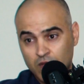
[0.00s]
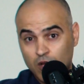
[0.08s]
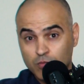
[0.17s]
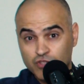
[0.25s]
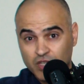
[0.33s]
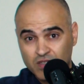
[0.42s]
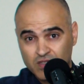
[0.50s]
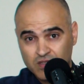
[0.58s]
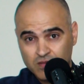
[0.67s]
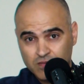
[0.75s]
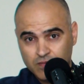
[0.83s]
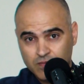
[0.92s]

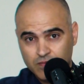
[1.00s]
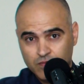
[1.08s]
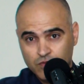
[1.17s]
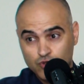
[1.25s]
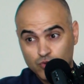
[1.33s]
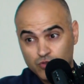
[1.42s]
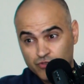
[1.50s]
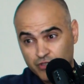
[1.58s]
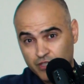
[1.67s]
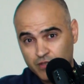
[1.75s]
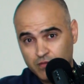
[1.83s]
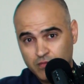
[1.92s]
objects,
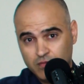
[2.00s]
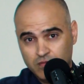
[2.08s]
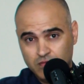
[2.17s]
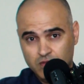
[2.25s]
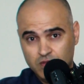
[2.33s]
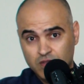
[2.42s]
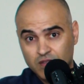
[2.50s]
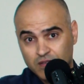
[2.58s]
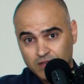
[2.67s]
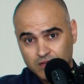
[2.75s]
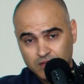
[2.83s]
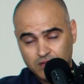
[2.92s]
jewelry,
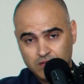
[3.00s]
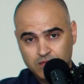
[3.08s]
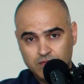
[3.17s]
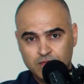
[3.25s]
cars.